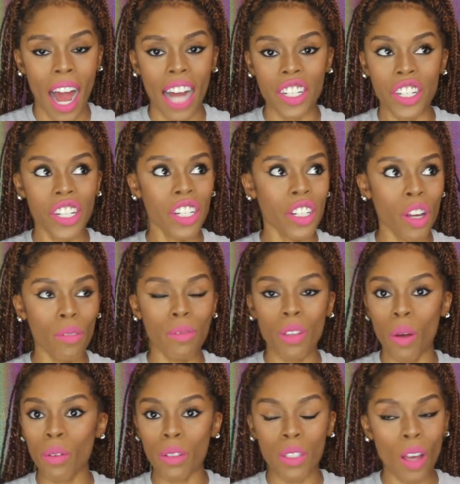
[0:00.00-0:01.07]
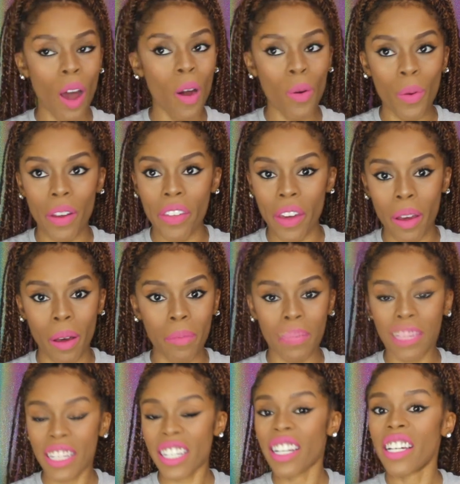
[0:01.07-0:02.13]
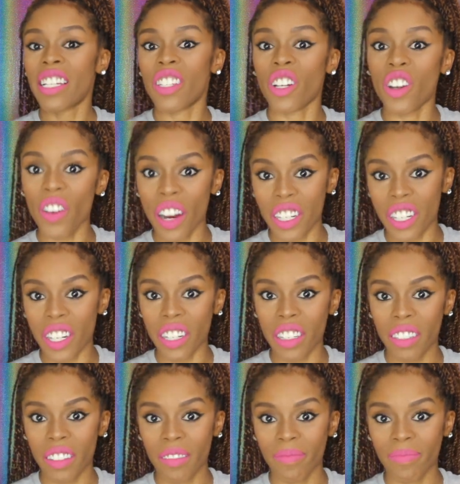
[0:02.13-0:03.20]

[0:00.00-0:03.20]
I shouldn't go toe-to-toe with him matching his aggression.